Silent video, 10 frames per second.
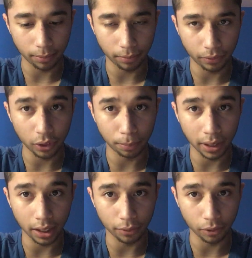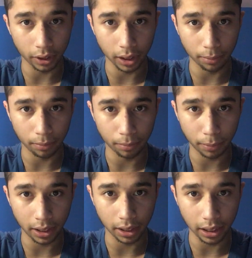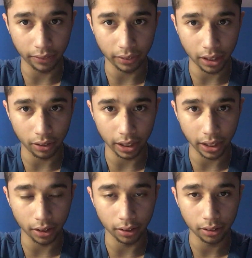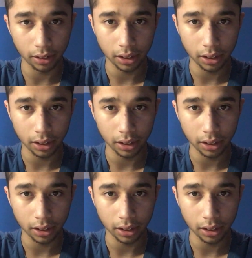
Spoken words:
feel bad for him being left out in air.